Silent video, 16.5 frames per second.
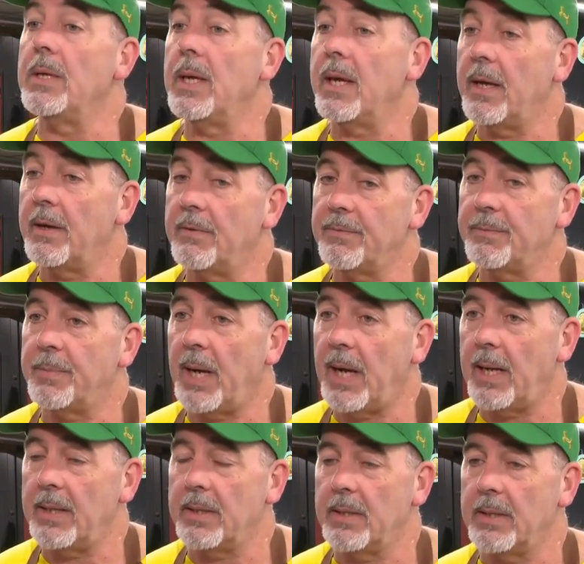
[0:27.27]
have
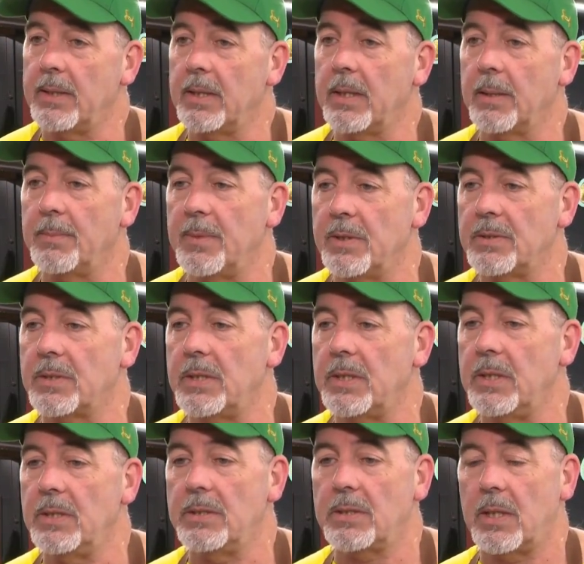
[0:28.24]
bought the
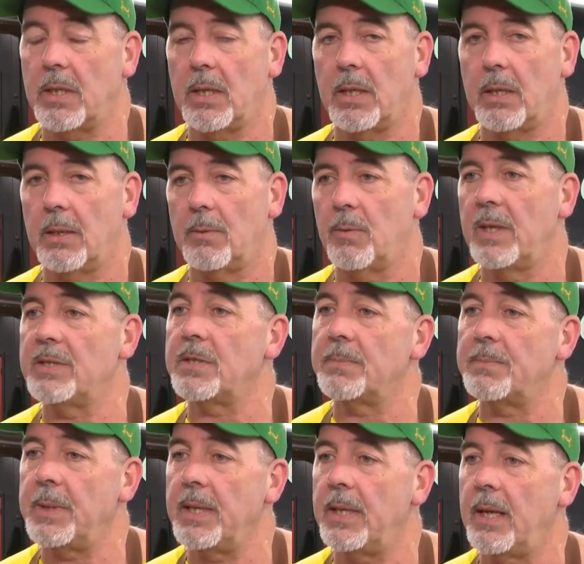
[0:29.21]
Komensky's
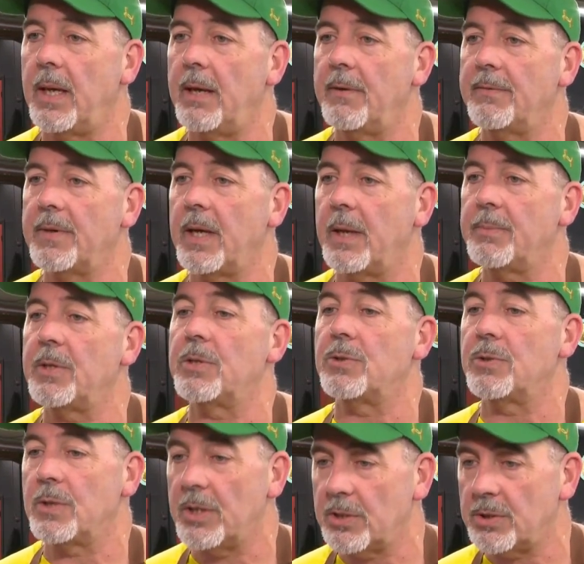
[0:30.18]
recipe and have kept the
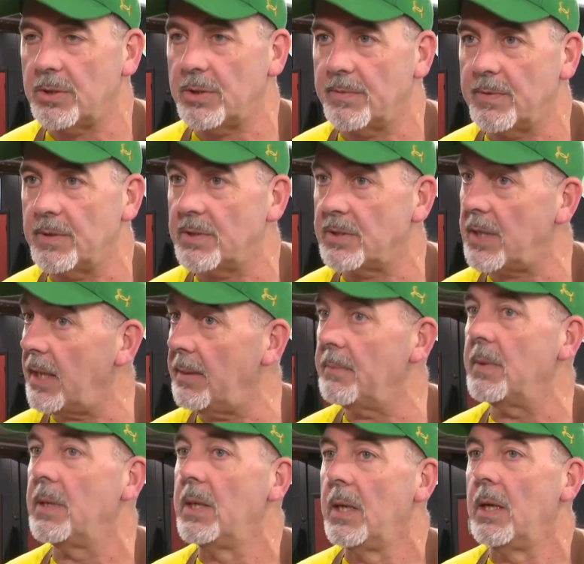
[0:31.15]
tradition of the
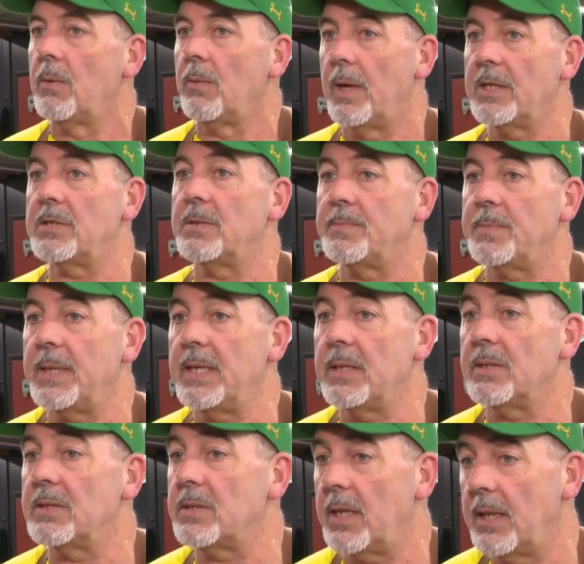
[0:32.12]
same recipe
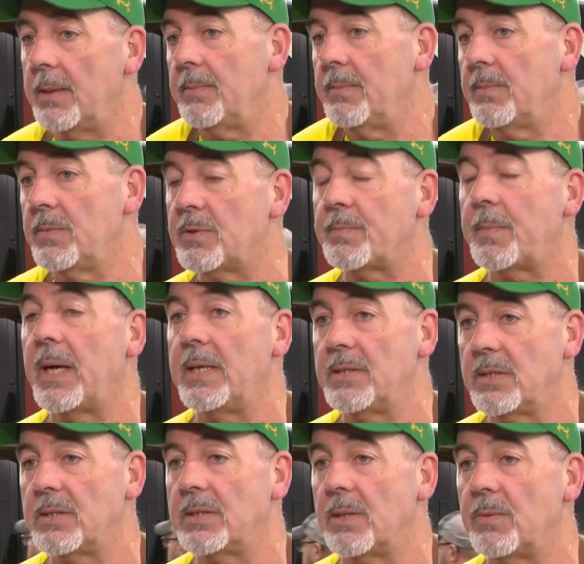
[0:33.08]
and the same
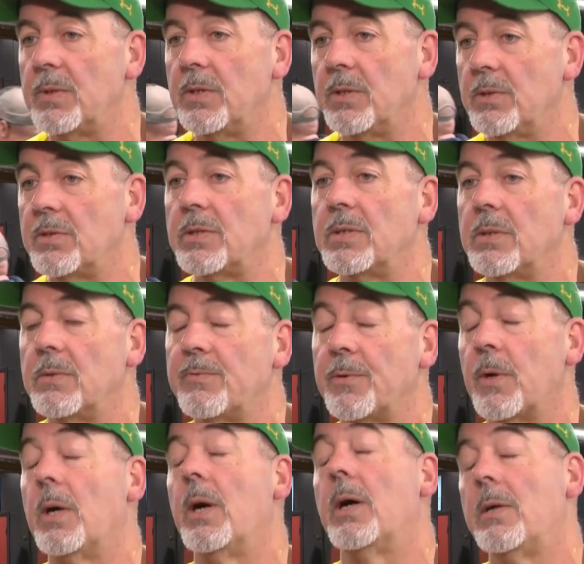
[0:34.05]
spices that we use
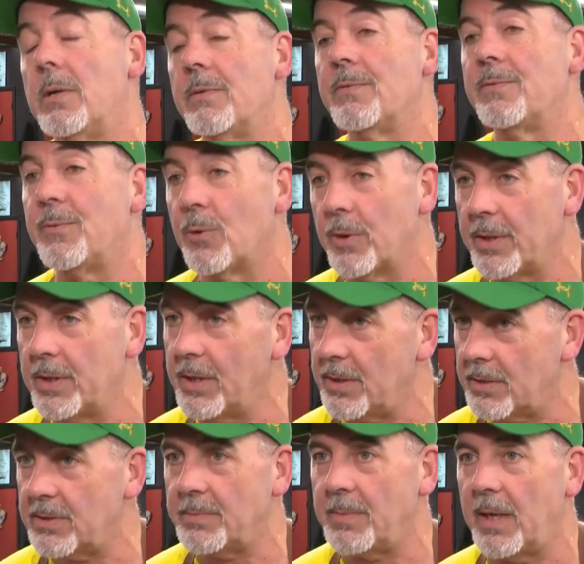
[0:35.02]
for 104
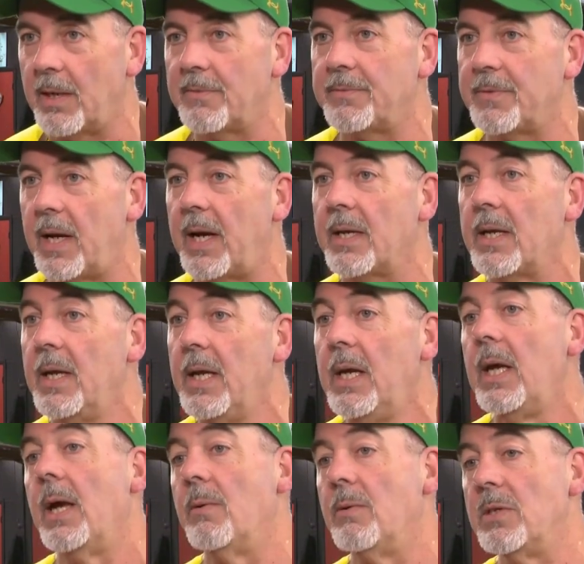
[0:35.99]
years, as a matter of fact.
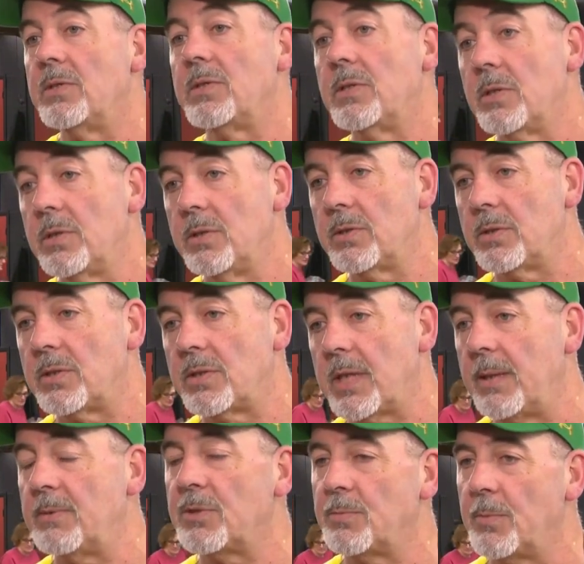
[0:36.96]
And we still use the
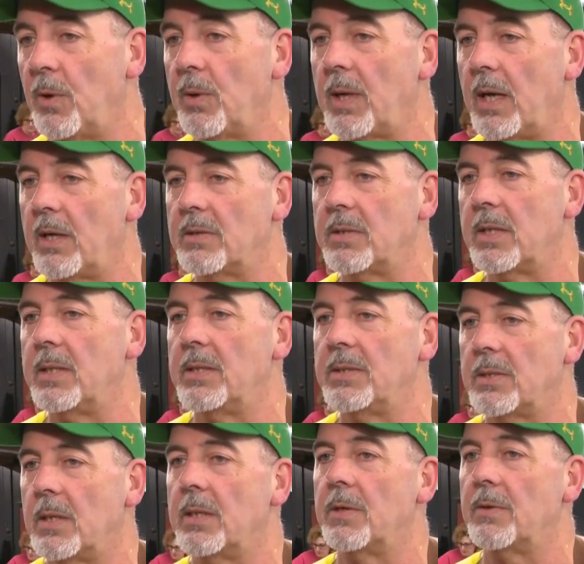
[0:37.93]
same smokehouse that
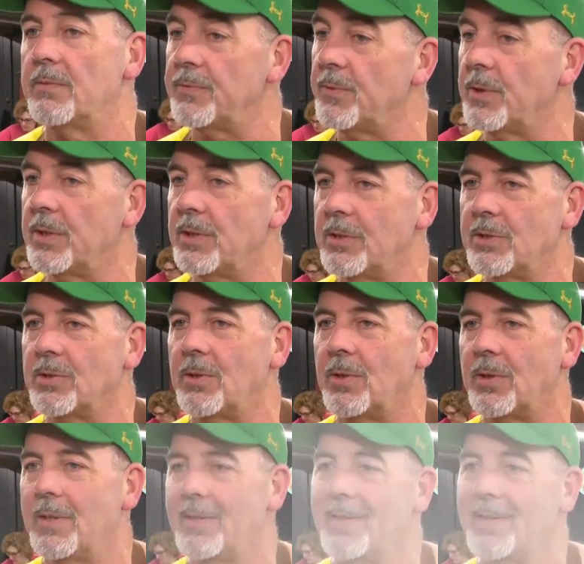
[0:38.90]
is 104 years old.